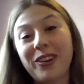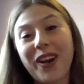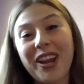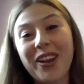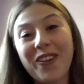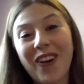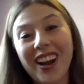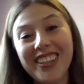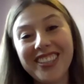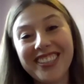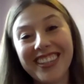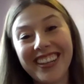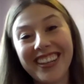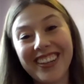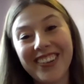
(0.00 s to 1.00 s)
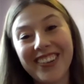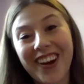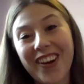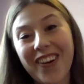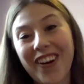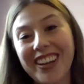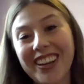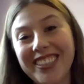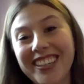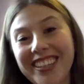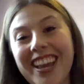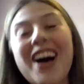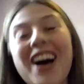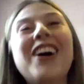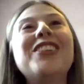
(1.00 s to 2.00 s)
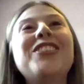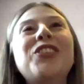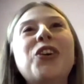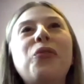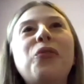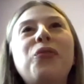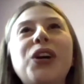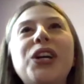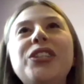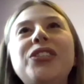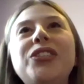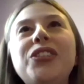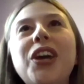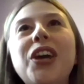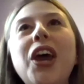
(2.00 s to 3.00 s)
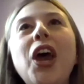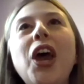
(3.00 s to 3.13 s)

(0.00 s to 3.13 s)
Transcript: great question. Great question. So first,